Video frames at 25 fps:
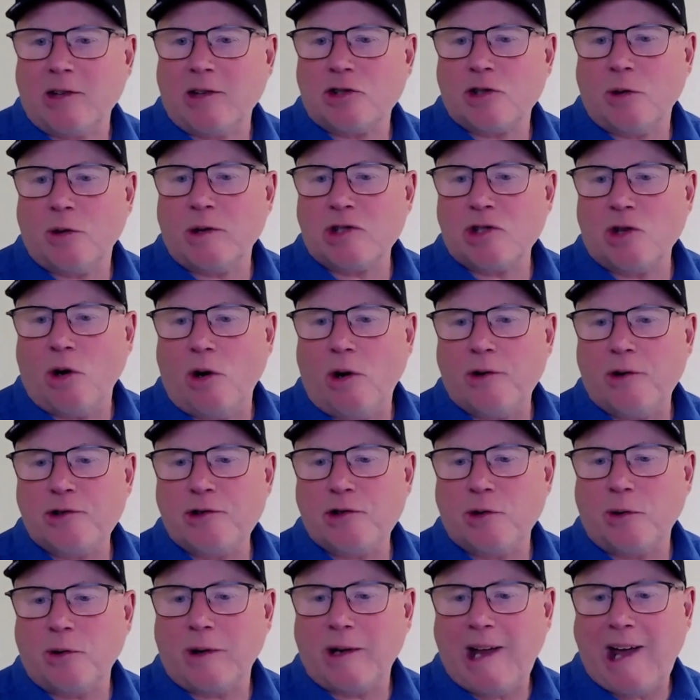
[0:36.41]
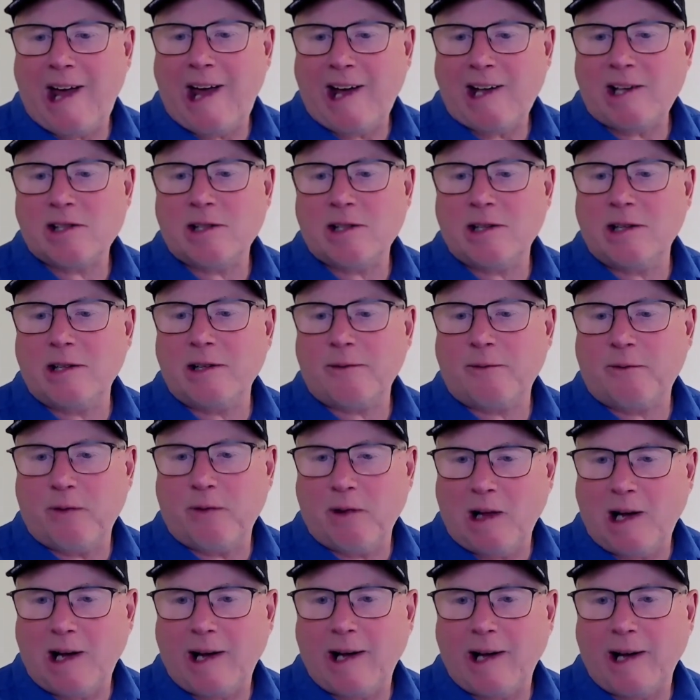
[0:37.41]
So it's also an excellent
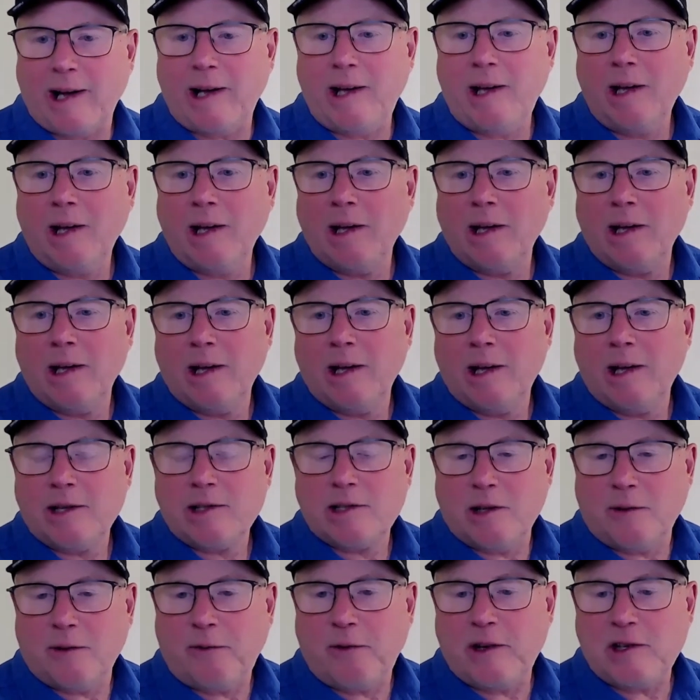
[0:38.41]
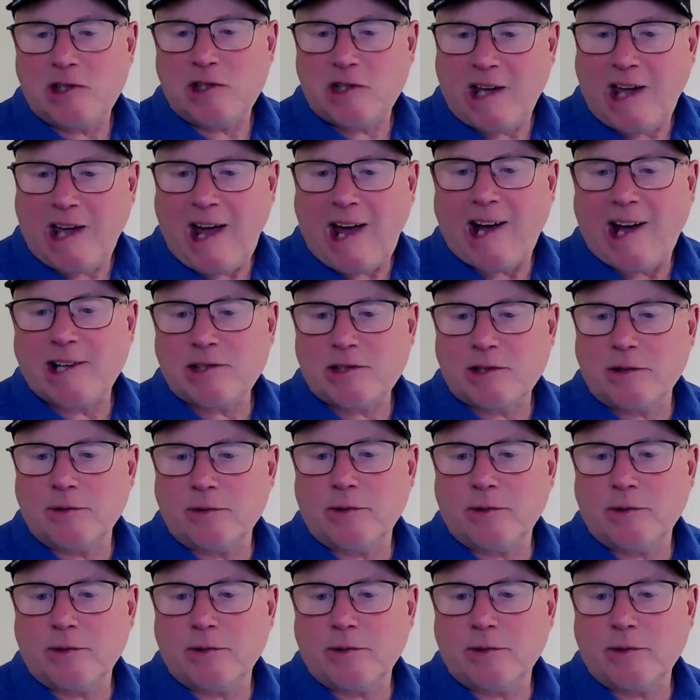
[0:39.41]
fly to fish, cast,
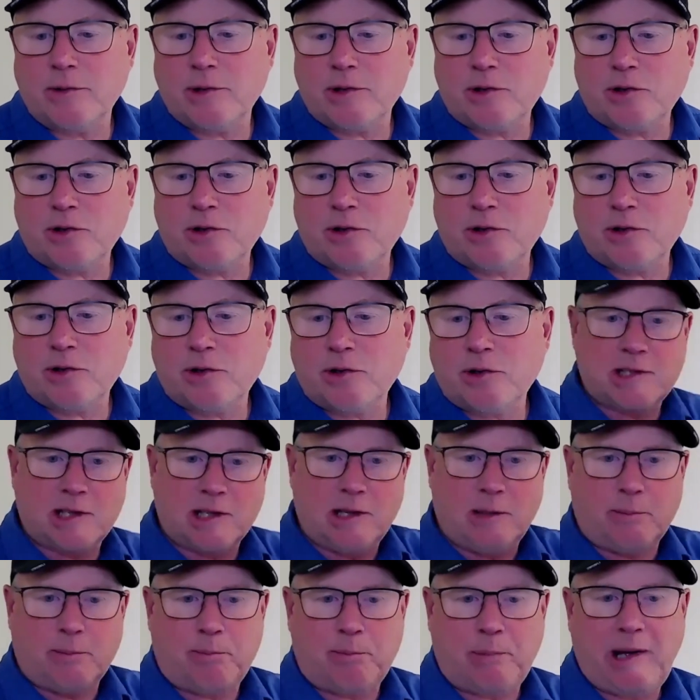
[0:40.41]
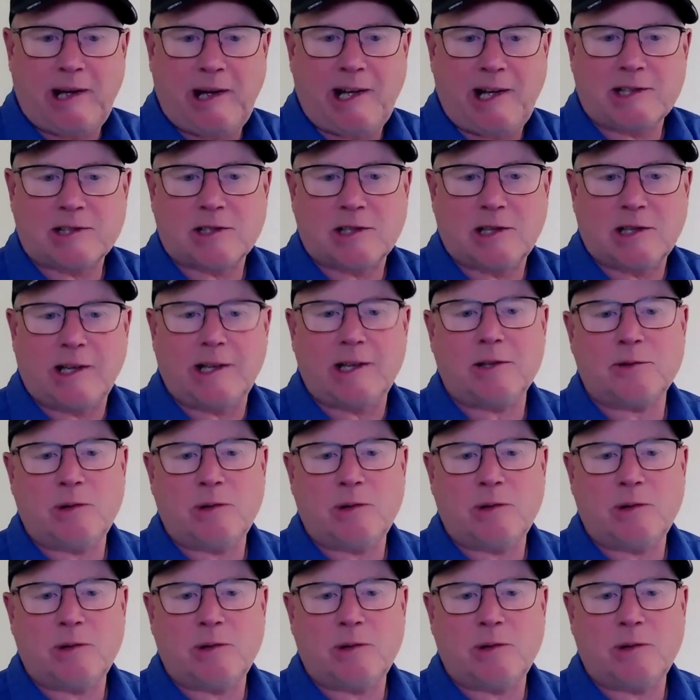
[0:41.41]
and retrieve because it'll pitch.